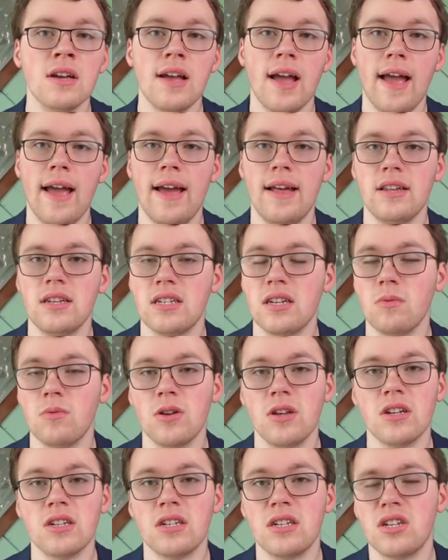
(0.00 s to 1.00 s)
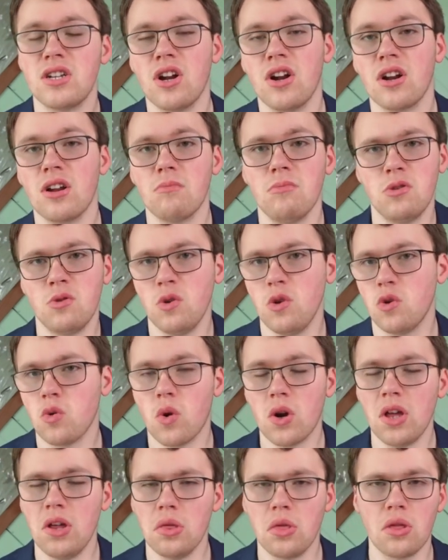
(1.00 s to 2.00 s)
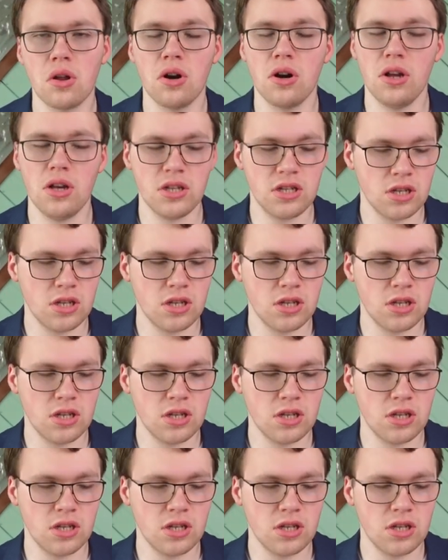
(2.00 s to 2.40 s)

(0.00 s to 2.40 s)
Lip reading: and someone else starting between 20 and 30.